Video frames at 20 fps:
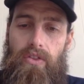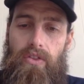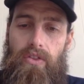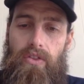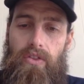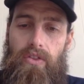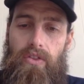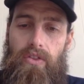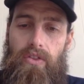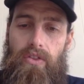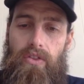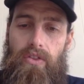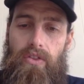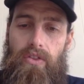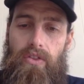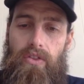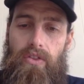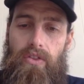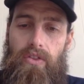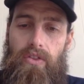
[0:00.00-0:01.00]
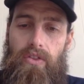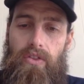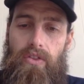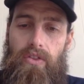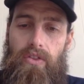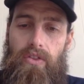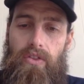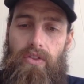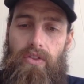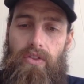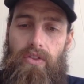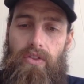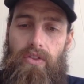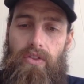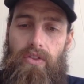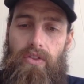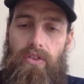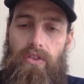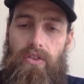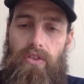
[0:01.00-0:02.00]
have the rib section, and
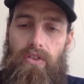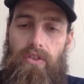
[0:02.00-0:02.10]
like